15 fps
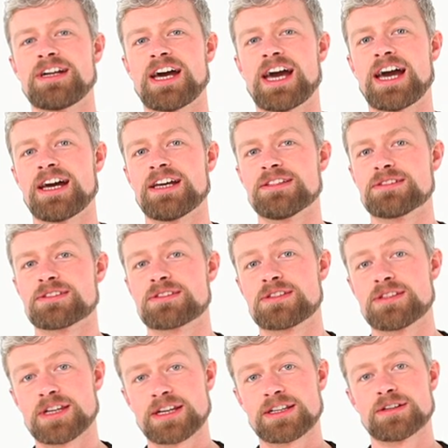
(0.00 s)
and
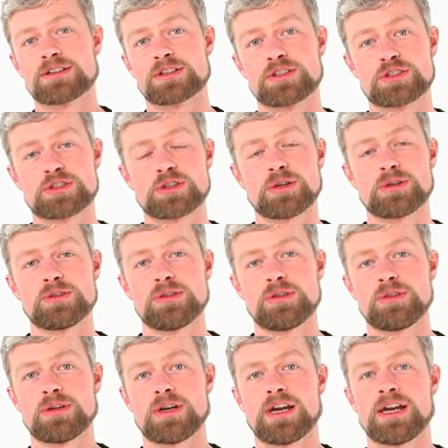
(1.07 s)
today I'm going to show you